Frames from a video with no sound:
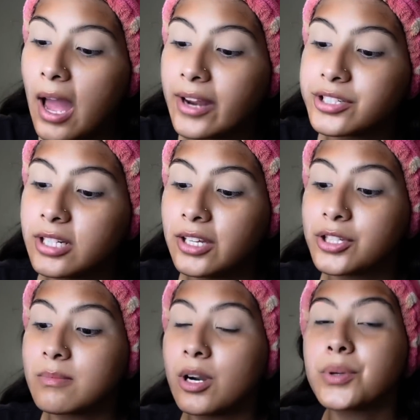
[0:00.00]
is going
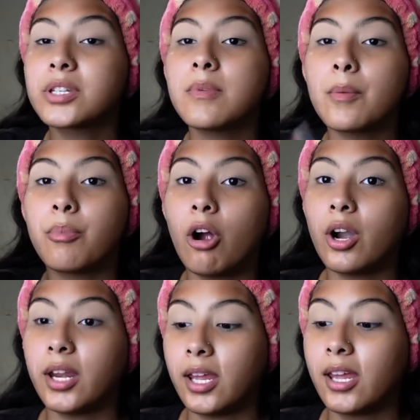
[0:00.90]
to be the
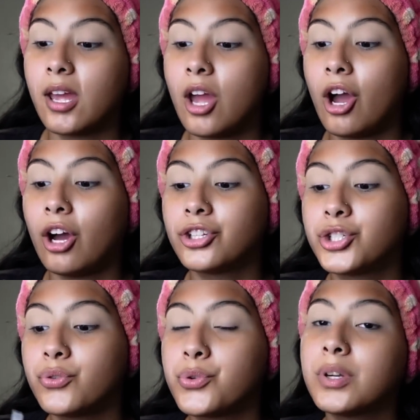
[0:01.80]
party on
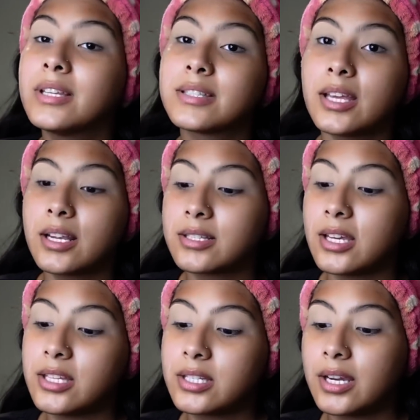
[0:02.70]
June 26th,
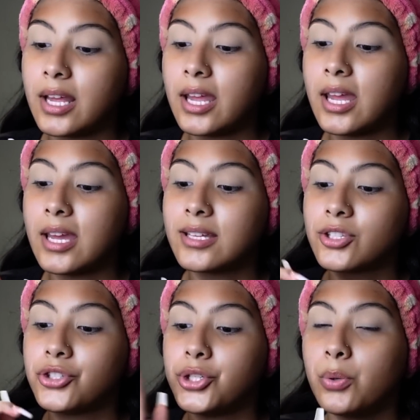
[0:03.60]
and today
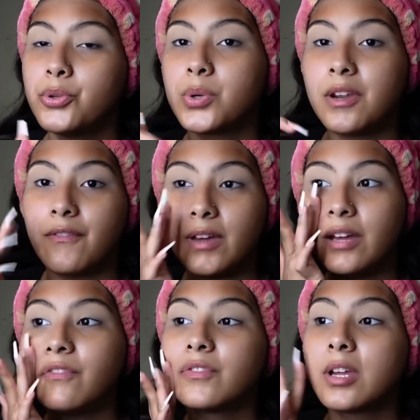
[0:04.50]
is June
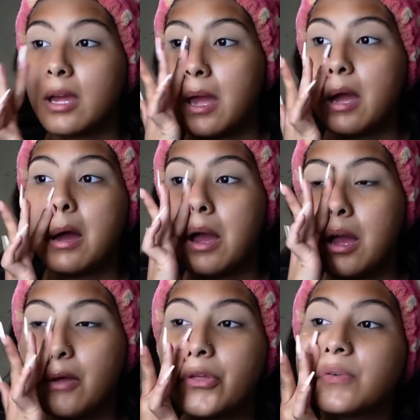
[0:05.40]
25th.
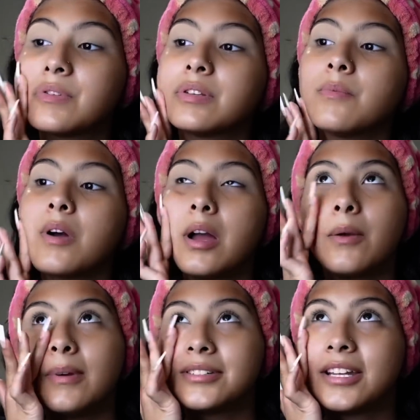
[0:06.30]
The reason why
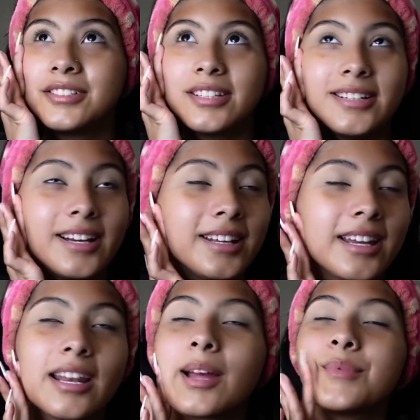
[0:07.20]
we changed the date
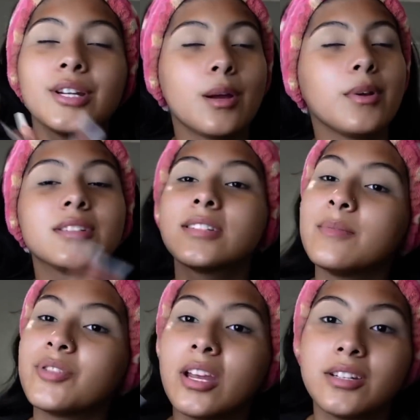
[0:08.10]
again, like I'm telling you, we just
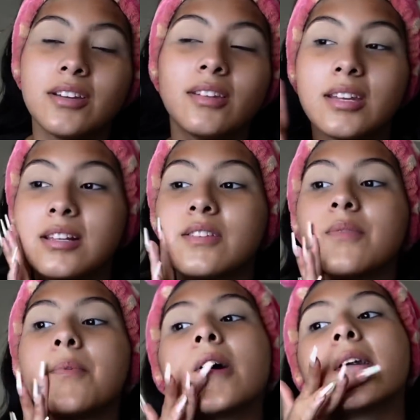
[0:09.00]
keep changing the dates of the
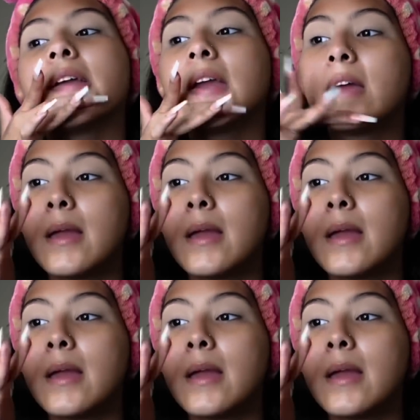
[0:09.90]
party,